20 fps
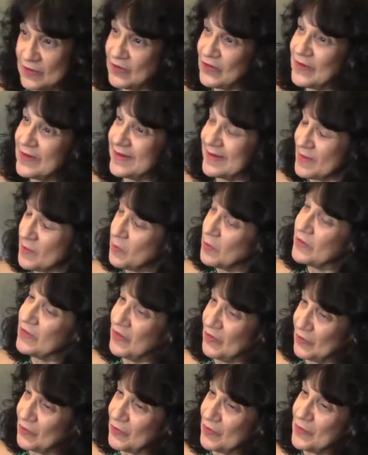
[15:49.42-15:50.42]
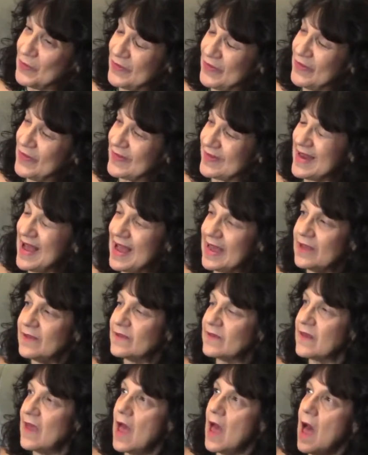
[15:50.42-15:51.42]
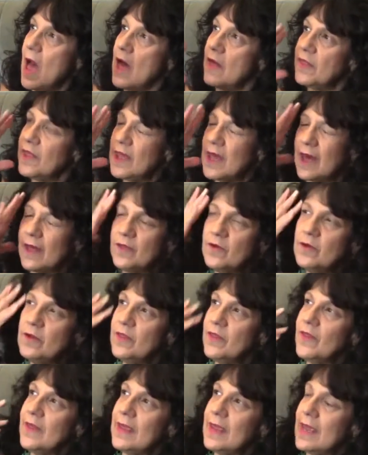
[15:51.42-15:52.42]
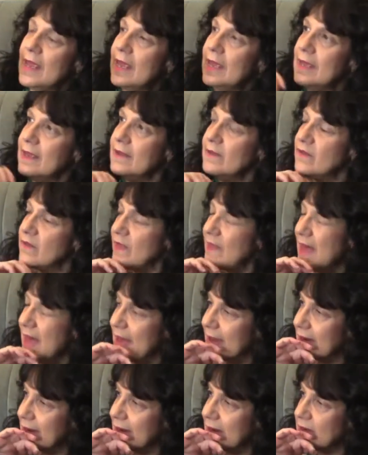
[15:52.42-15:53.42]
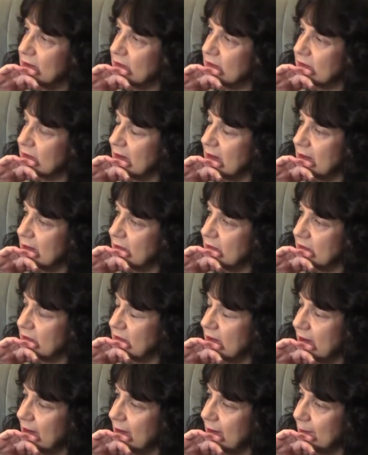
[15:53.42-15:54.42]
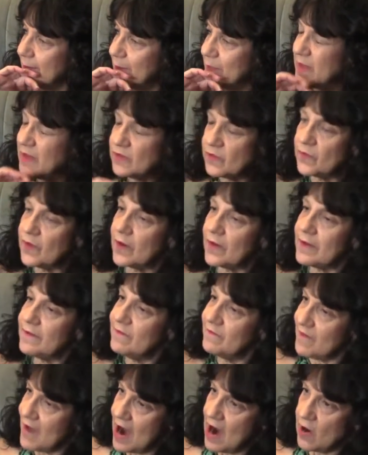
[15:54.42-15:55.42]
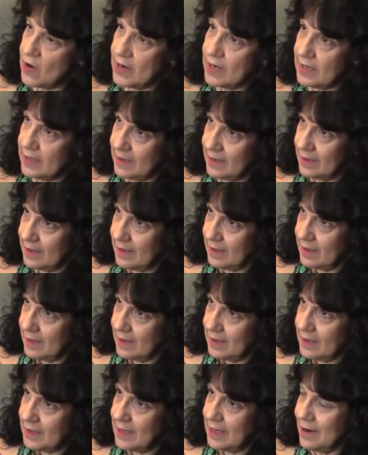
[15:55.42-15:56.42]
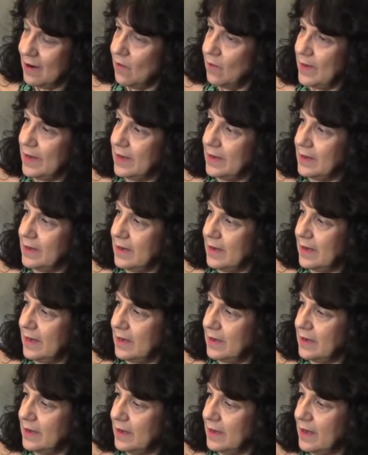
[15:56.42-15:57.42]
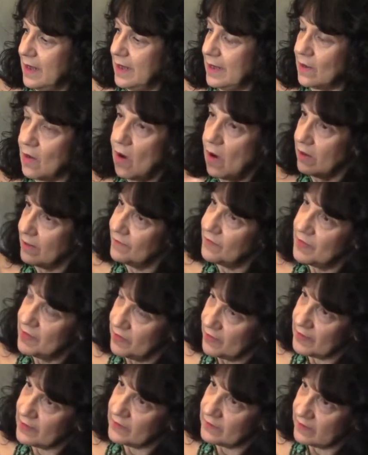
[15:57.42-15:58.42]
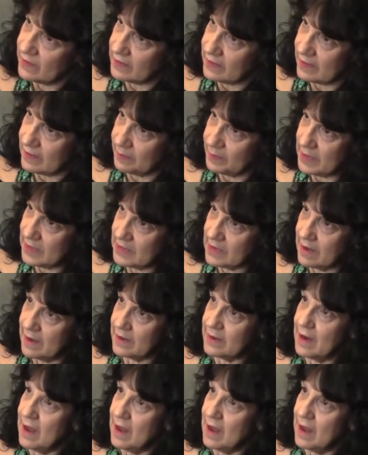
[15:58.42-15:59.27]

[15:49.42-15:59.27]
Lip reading: Which is nice. The other thing is that it's very varied. In all of the things that can be done.